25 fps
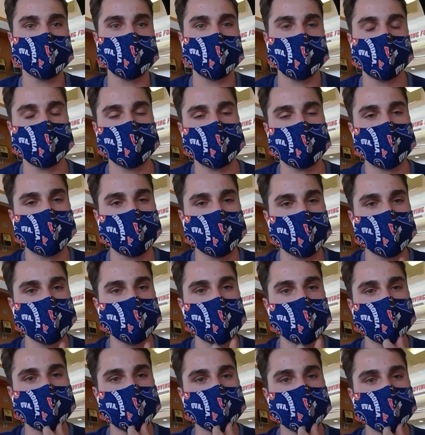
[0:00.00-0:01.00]
there were definitely
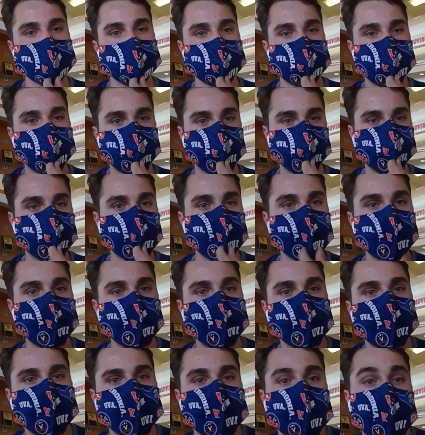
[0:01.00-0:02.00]
moments where
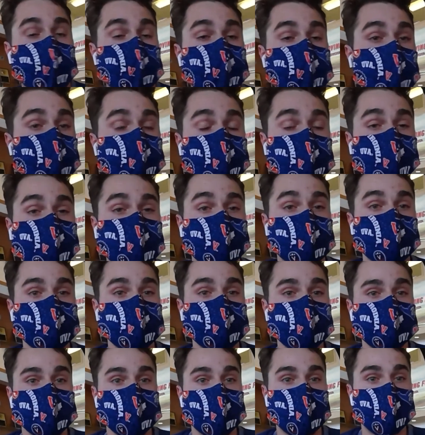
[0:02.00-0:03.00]
I met
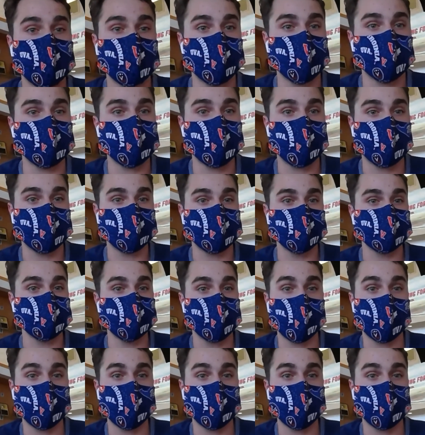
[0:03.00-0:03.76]
people and